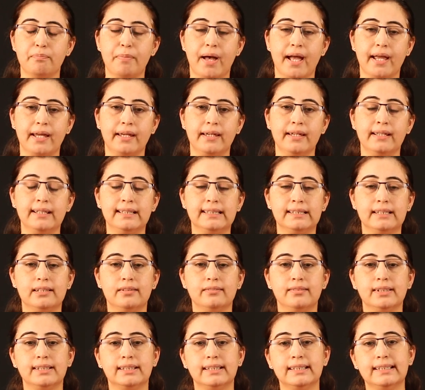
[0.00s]
banking
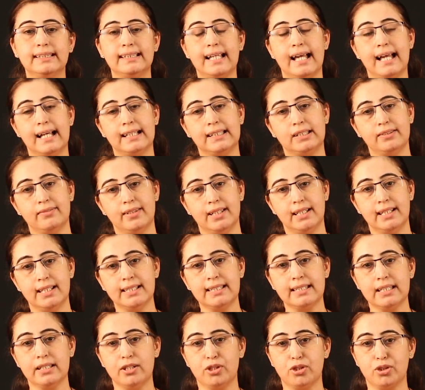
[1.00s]
services as well
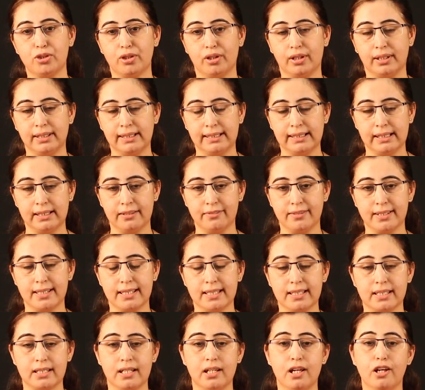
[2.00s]
as insurance
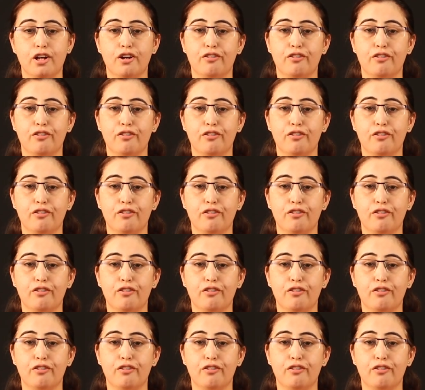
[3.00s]
services.